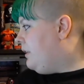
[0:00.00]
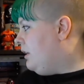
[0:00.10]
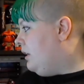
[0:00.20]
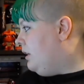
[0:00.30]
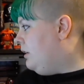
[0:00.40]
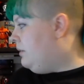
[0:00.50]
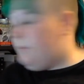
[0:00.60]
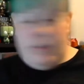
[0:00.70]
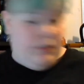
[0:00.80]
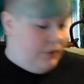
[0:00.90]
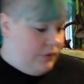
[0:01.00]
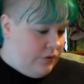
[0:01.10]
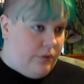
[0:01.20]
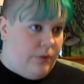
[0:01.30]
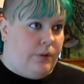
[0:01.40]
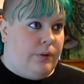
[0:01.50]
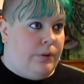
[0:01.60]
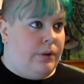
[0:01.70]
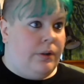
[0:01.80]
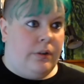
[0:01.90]
Alright, so
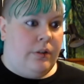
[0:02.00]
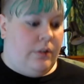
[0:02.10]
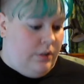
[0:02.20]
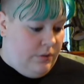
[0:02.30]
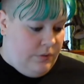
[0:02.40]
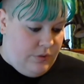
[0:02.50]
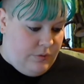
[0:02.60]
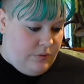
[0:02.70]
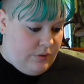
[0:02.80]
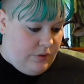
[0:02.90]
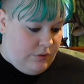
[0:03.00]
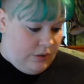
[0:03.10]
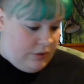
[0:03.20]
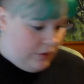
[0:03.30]
which one will I do next?